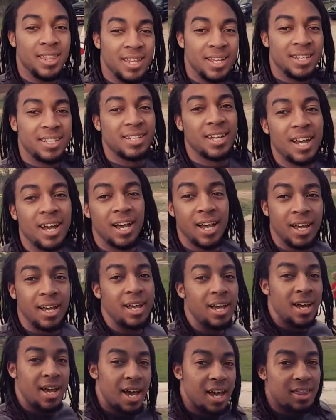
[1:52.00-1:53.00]
this guy
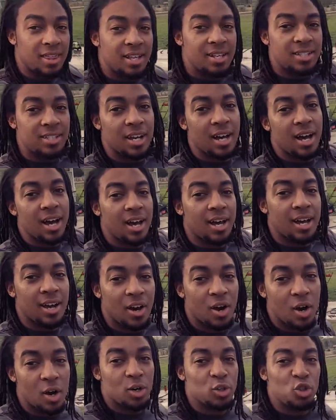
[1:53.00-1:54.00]
and this guy
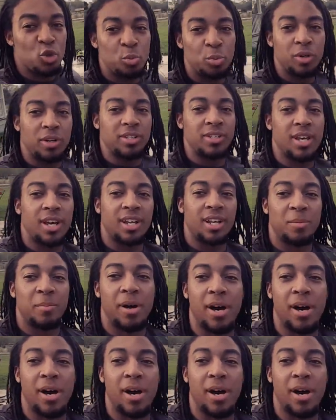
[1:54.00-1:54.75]
are super excited